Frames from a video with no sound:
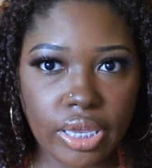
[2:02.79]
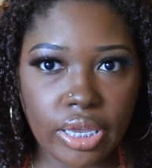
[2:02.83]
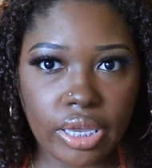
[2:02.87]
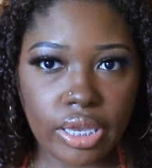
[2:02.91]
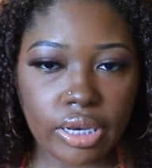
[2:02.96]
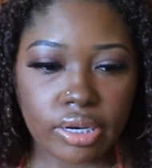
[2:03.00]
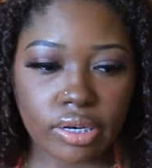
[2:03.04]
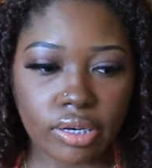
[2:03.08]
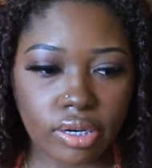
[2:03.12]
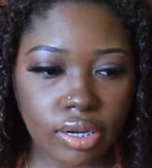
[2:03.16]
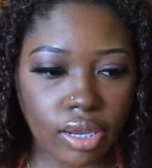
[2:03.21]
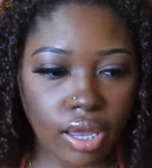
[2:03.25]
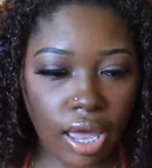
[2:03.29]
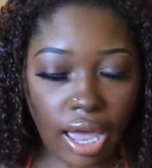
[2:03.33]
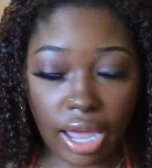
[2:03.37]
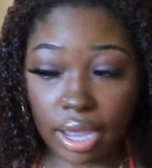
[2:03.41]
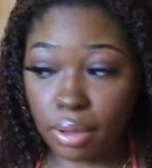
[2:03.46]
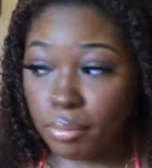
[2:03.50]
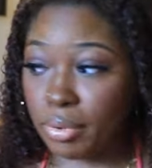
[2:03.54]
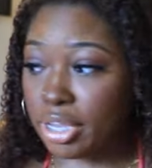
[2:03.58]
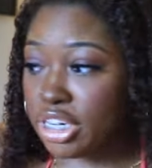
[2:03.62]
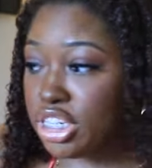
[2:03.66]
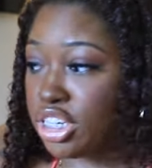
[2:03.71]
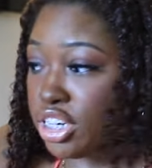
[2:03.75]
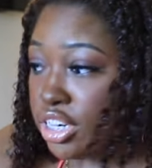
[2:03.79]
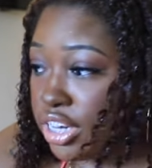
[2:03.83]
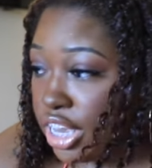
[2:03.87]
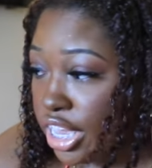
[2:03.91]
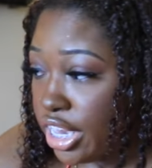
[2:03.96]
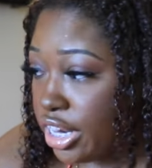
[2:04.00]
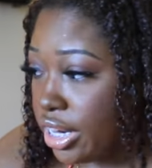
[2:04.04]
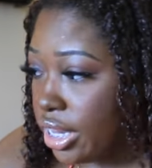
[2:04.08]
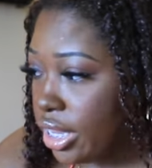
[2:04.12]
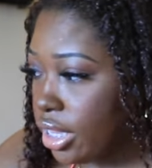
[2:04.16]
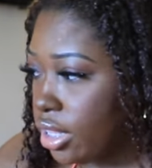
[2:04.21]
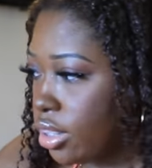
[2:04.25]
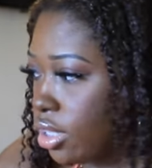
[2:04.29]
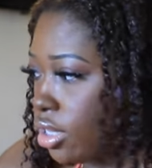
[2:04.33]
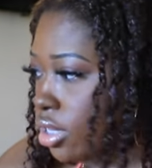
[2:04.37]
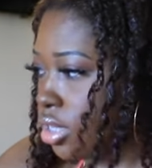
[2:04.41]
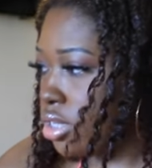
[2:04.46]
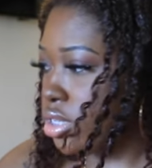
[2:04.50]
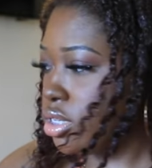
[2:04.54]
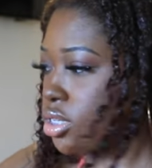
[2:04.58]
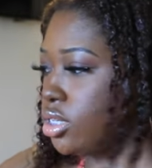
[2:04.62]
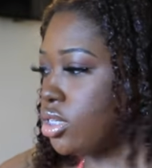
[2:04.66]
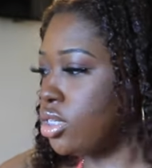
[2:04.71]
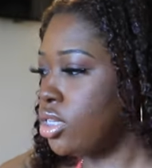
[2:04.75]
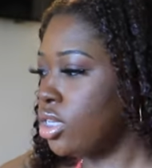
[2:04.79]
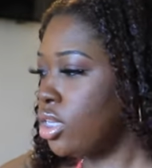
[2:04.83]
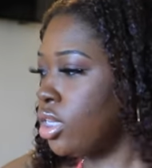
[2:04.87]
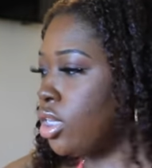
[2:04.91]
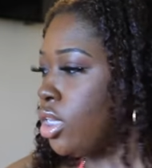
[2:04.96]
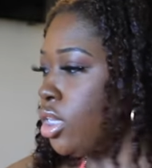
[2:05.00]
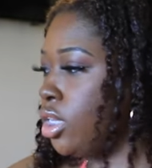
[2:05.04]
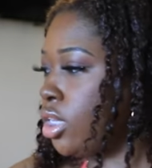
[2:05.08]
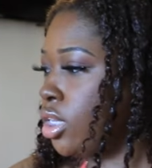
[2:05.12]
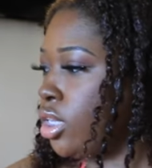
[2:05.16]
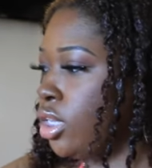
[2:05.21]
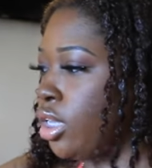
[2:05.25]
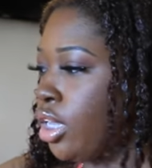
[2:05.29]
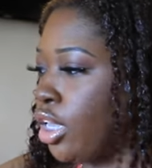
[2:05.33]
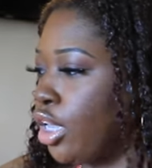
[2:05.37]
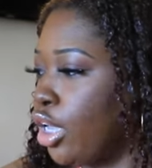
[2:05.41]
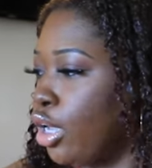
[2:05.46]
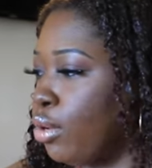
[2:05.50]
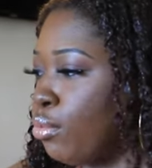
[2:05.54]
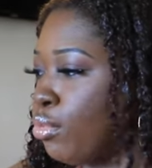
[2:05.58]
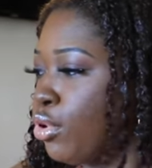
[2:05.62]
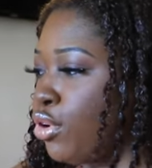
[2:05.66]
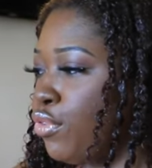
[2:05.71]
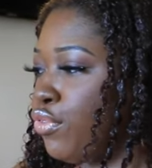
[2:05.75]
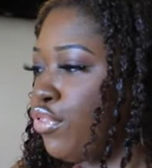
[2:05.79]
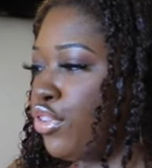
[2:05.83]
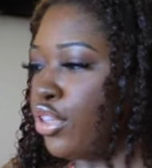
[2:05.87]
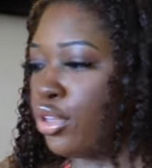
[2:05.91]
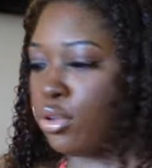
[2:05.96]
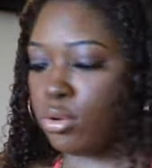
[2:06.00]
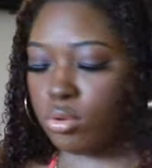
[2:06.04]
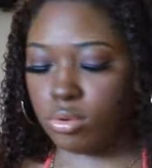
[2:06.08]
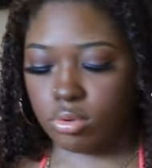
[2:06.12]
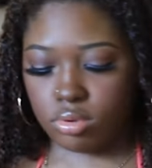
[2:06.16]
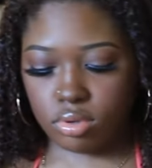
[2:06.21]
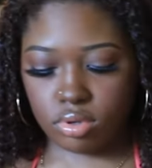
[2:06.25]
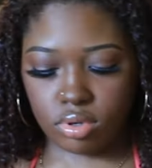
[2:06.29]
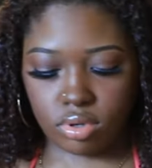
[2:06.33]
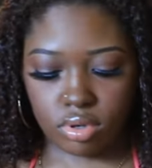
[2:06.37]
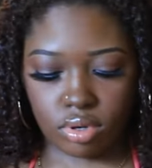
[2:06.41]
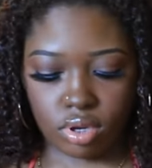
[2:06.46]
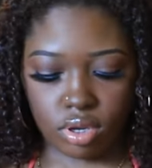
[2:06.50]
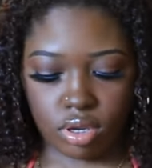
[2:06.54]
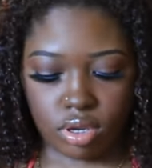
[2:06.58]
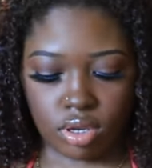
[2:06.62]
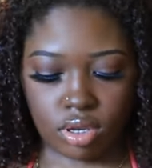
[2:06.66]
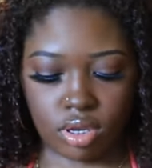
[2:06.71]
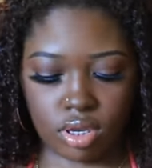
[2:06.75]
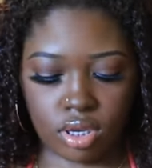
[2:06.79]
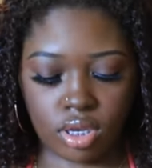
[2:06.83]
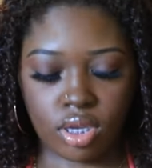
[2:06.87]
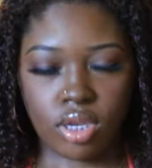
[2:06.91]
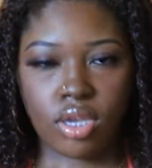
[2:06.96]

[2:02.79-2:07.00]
we can, I can make sure they together because I'm confused.